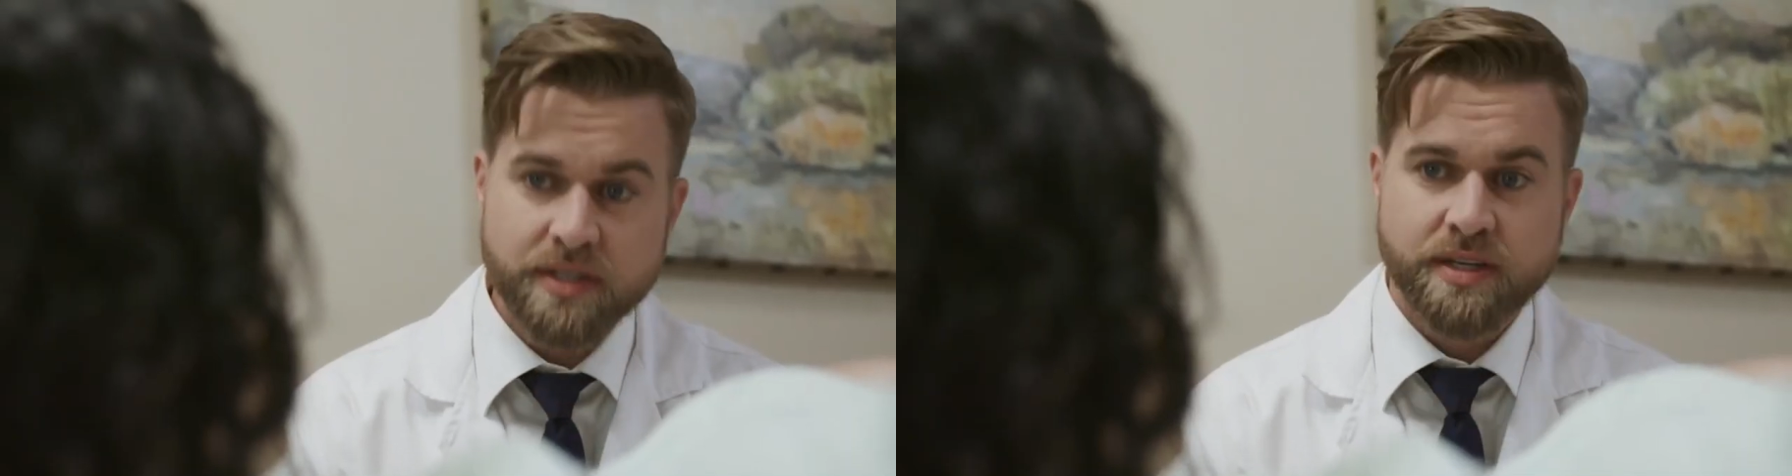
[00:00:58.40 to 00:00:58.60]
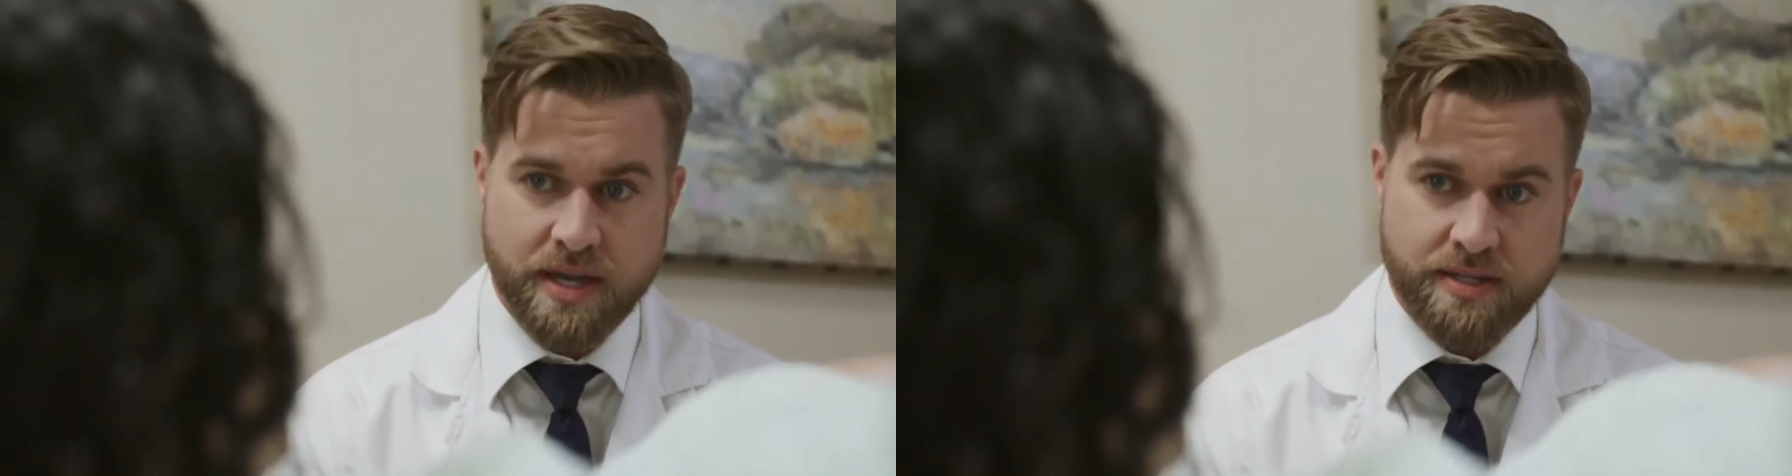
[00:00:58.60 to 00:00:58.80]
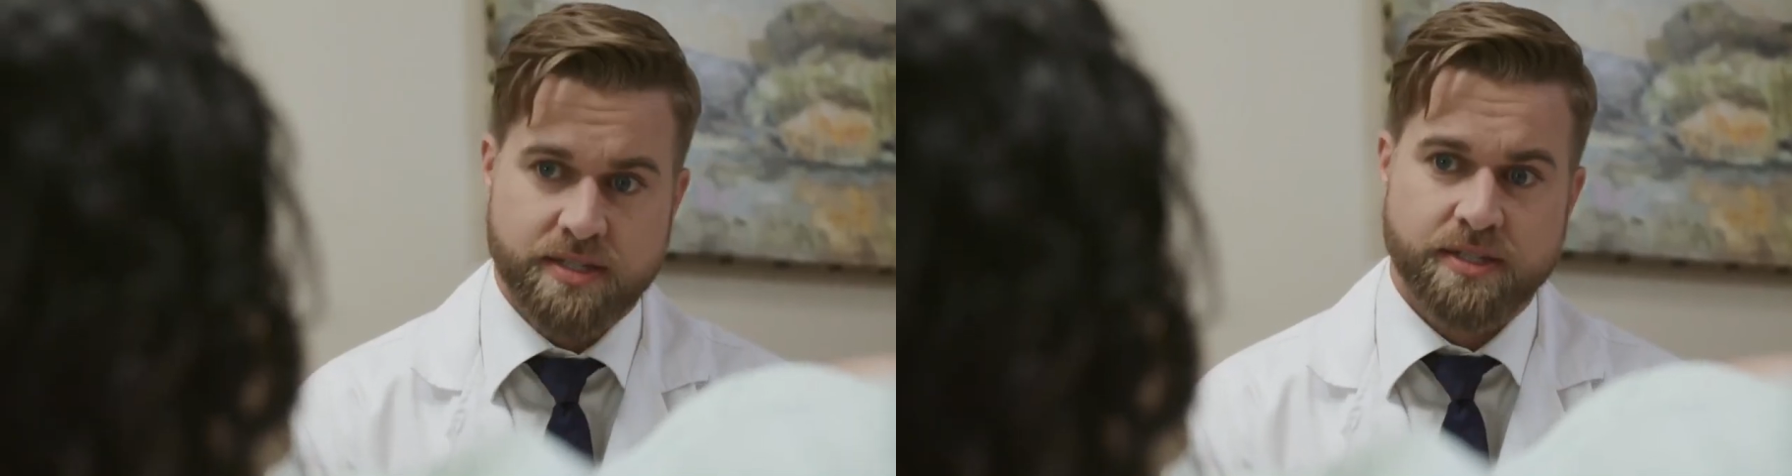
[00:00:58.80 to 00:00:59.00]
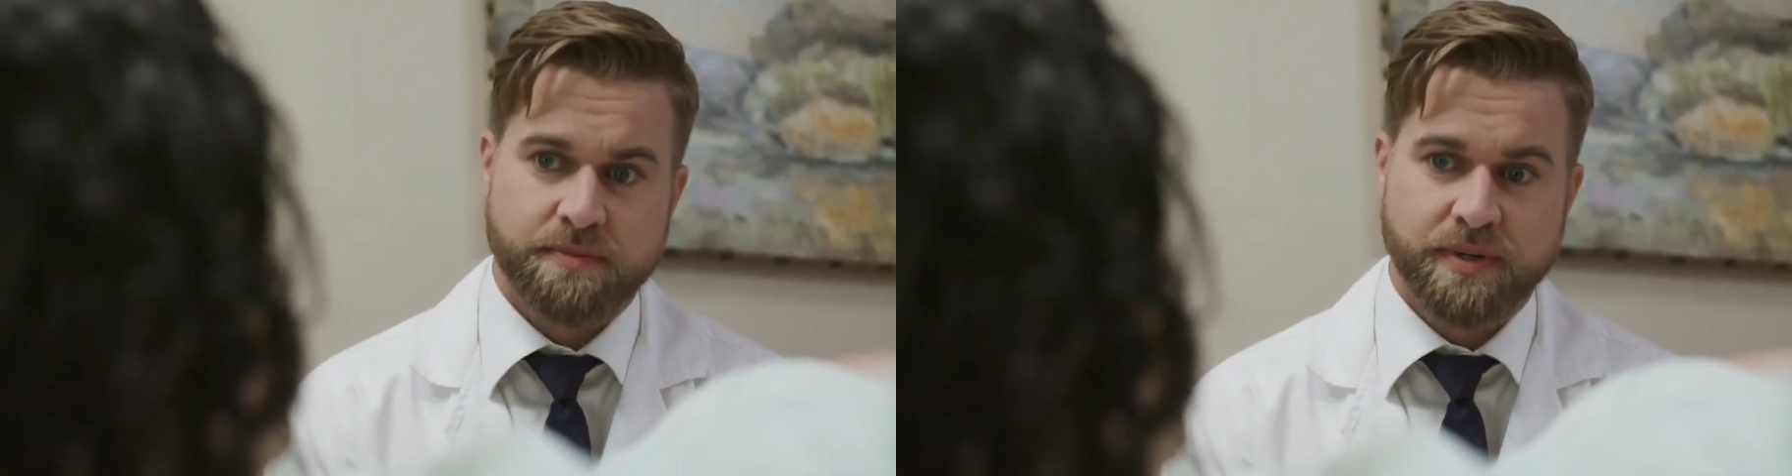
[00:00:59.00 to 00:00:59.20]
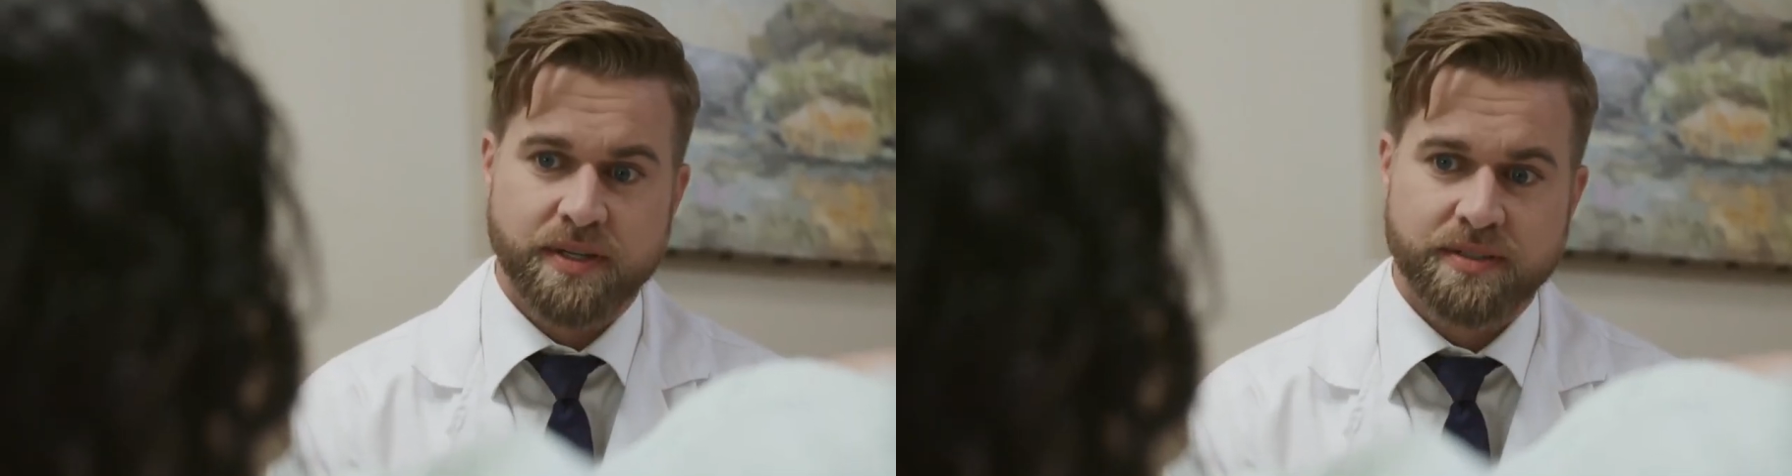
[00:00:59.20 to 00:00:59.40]
yes,
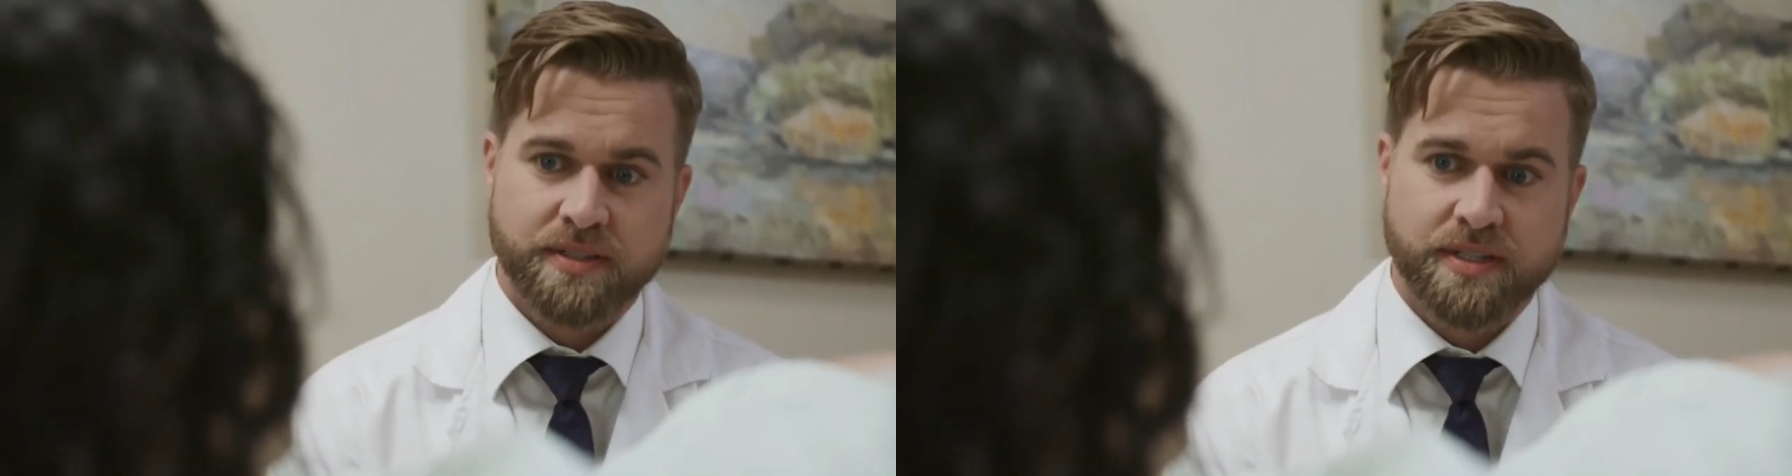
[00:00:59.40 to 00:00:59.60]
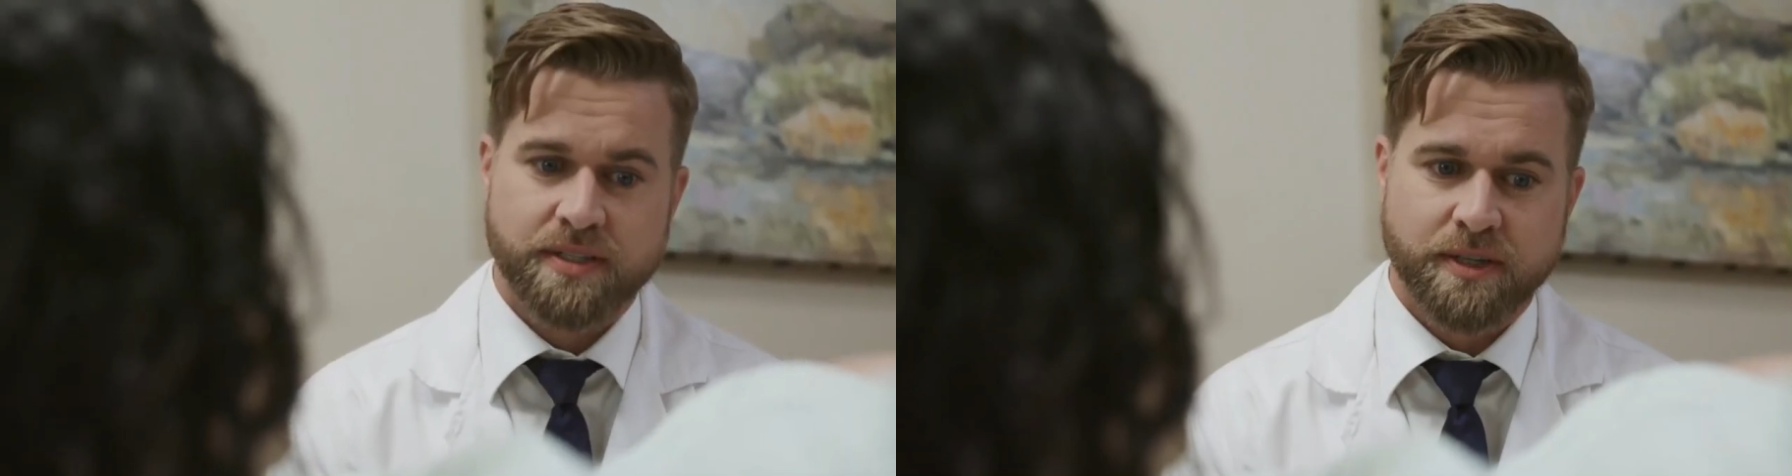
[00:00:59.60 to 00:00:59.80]
but